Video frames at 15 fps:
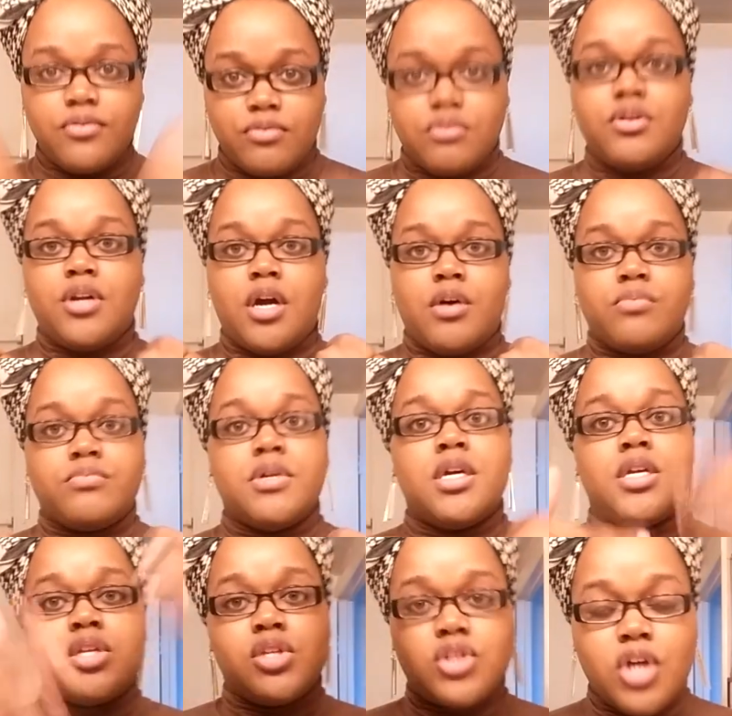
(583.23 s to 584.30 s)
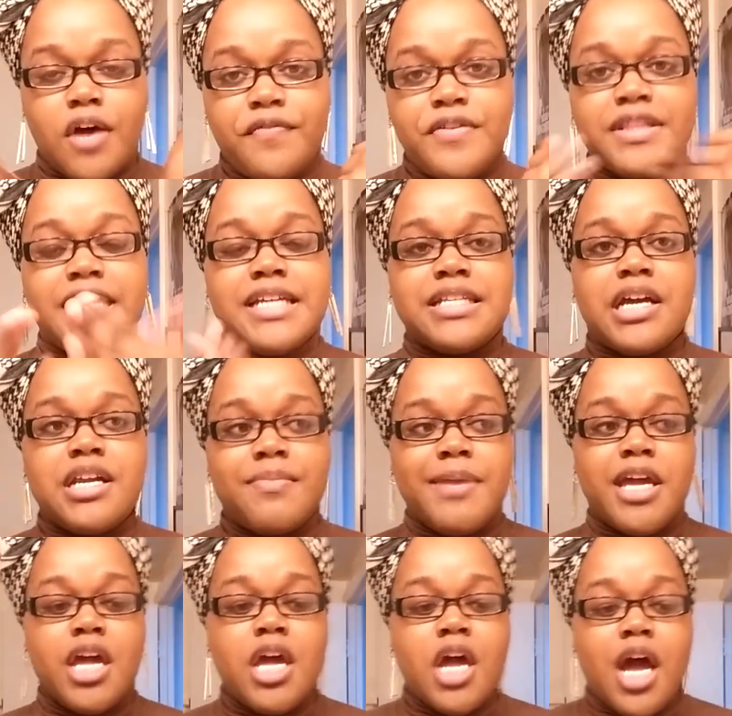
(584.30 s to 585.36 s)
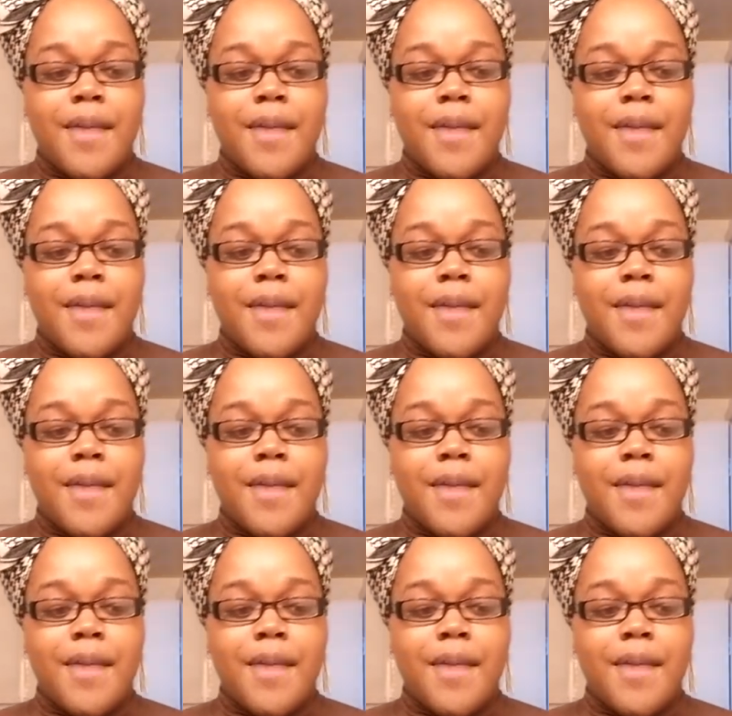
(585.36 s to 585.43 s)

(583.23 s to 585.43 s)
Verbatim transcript: you know, soften things out a bit.